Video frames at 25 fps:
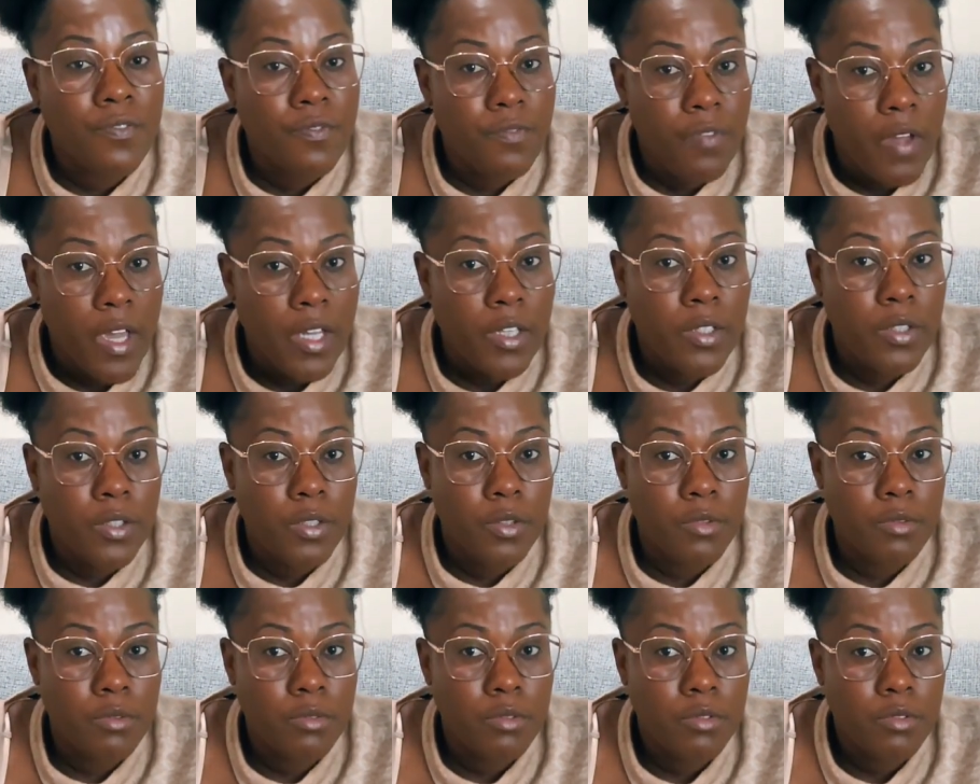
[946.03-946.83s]

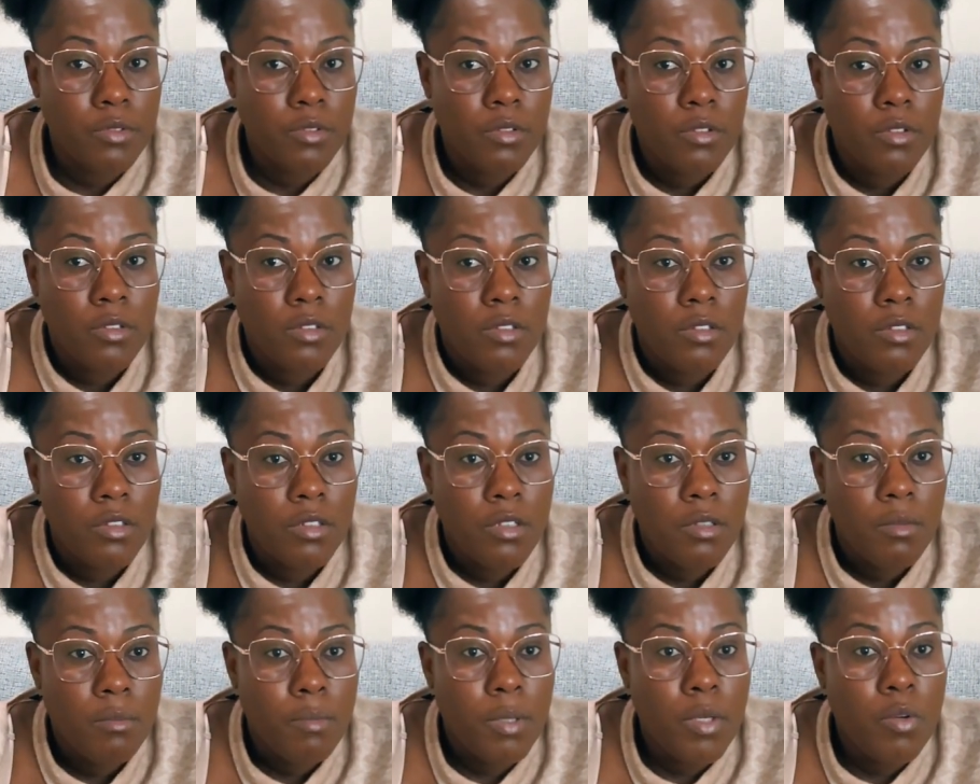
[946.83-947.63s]
affect you.
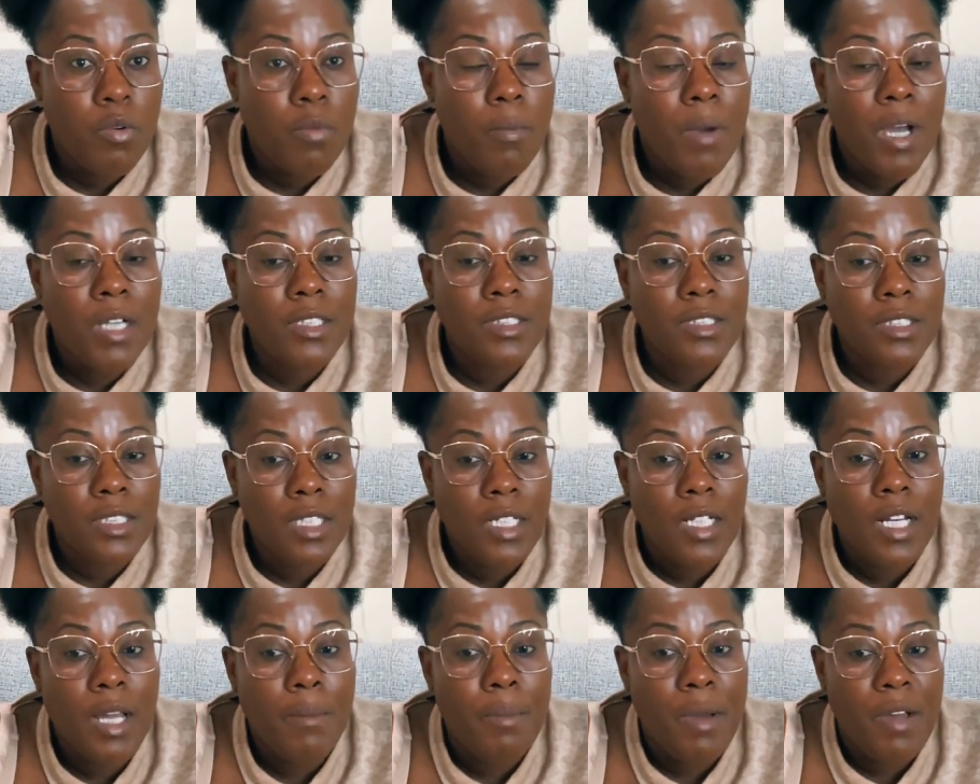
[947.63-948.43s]

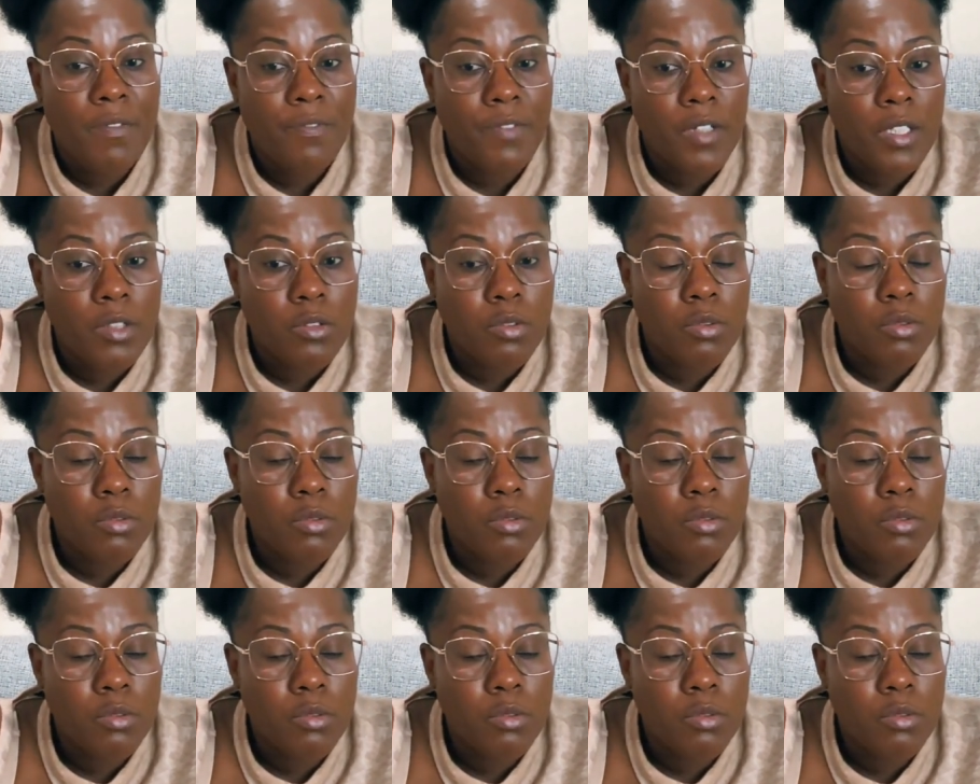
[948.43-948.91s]
mal